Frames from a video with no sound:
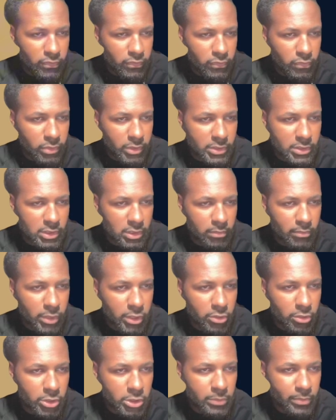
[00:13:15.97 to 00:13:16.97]
let's see,
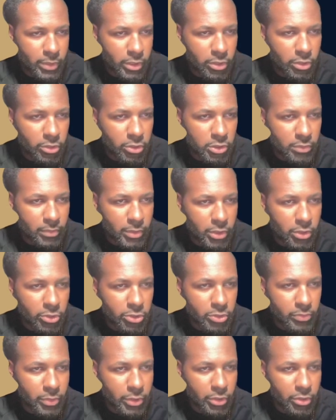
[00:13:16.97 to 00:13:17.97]
Bears.
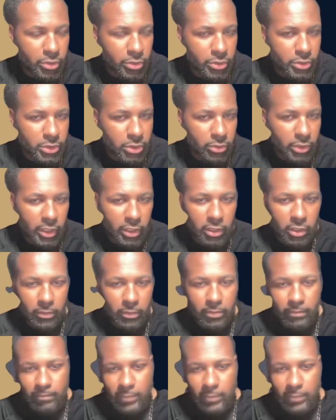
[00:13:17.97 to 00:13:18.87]
Okay, yep.